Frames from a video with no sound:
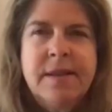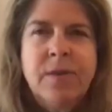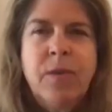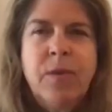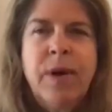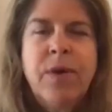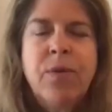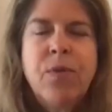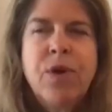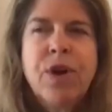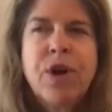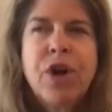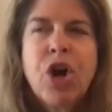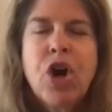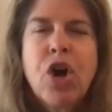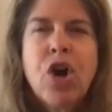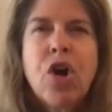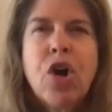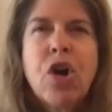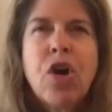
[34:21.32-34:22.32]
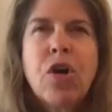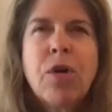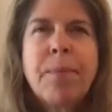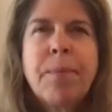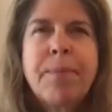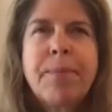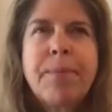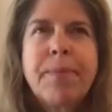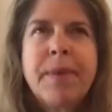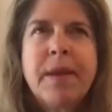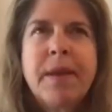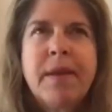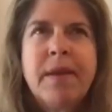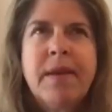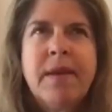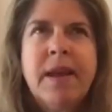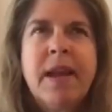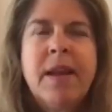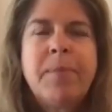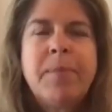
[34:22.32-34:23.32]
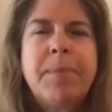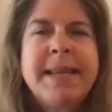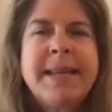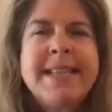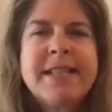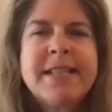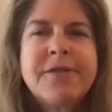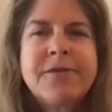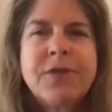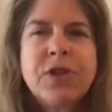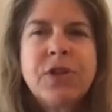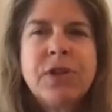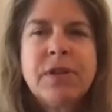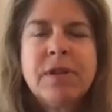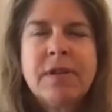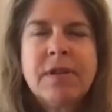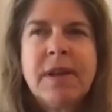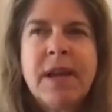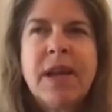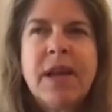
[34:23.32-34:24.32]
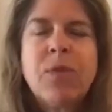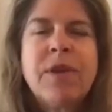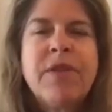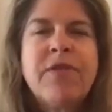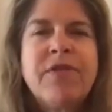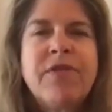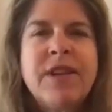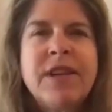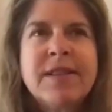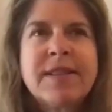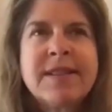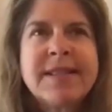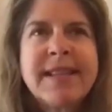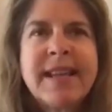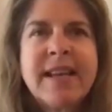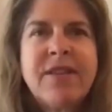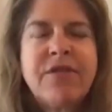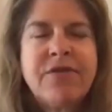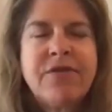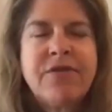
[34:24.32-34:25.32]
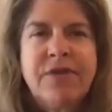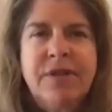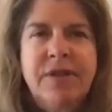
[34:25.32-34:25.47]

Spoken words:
When we're calm and peaceful and we feel safe.